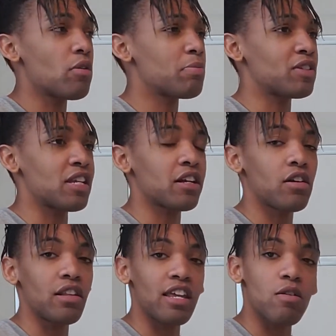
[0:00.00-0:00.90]

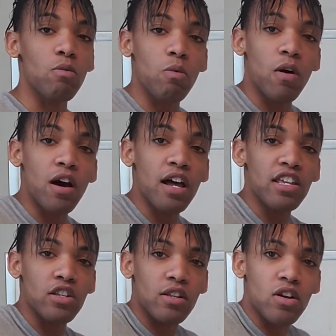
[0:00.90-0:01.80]
particularly
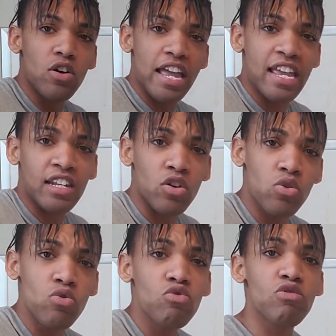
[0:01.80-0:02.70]
what and
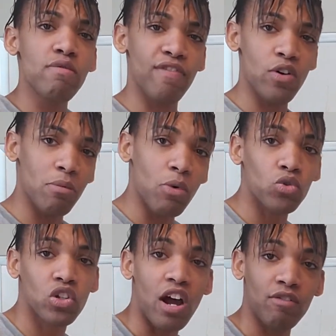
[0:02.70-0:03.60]
who you feel
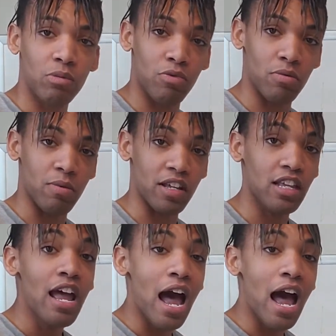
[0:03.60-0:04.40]
most comfortable with.